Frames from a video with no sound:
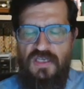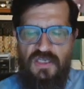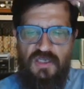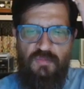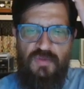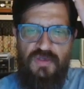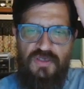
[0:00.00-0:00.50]

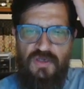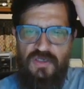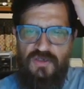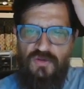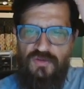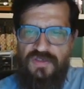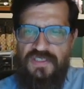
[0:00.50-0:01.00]
But not
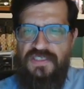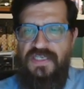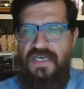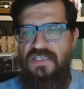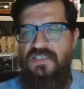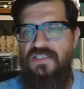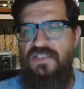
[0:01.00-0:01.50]
only
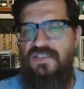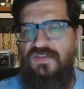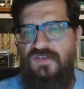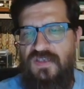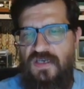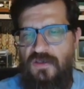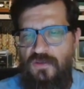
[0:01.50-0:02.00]
that,
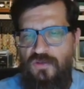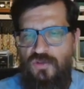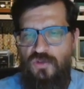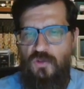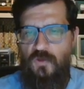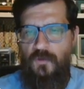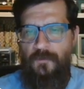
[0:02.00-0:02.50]
it's
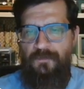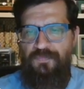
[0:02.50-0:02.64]
also